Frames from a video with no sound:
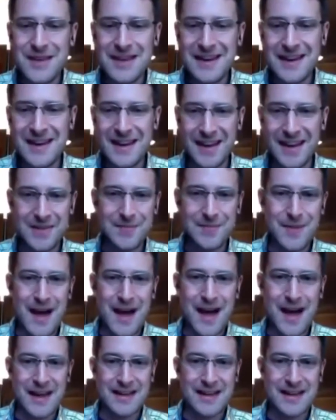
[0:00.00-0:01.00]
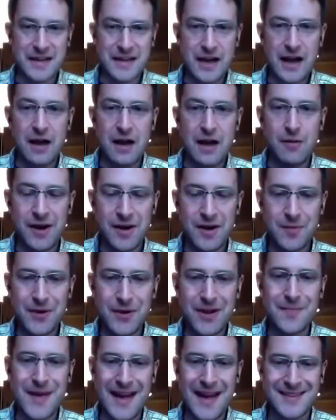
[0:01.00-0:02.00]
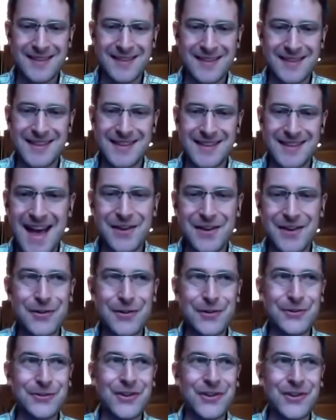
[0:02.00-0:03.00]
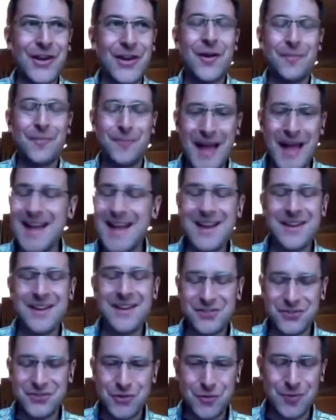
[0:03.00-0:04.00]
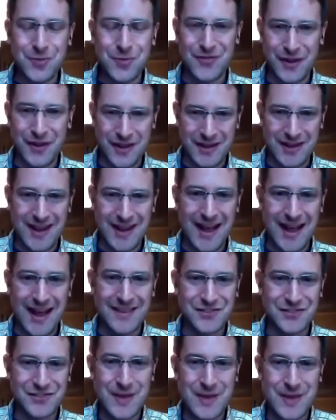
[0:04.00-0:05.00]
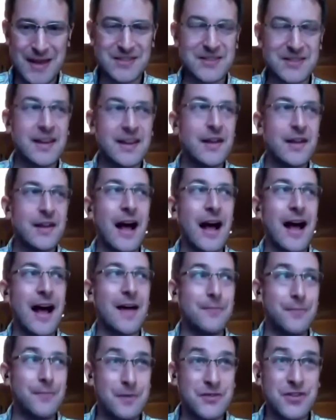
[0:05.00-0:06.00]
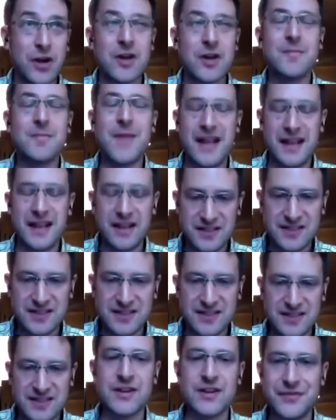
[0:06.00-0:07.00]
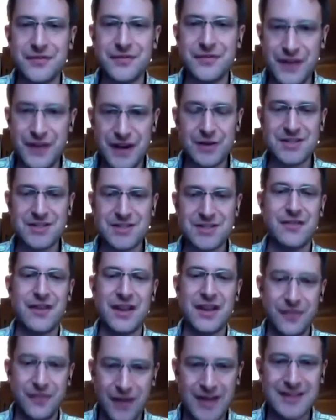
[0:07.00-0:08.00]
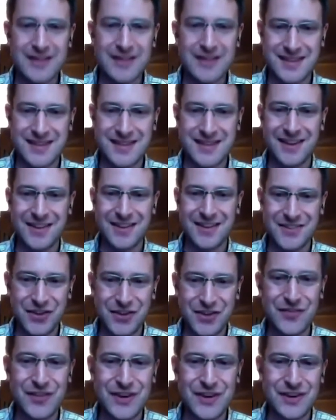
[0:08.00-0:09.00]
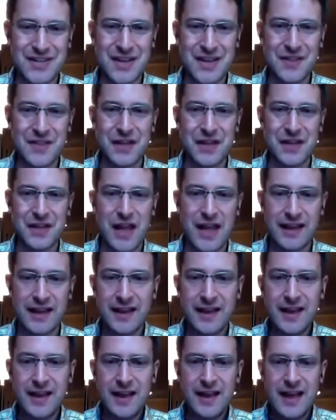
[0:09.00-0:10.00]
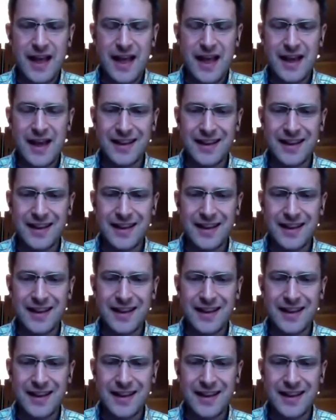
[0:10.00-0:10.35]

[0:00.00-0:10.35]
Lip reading: media in mind, I wanted to bring it back to Gan, who's Bane supervillain costume has started making a series of videos giving advice to conservatives and the like. And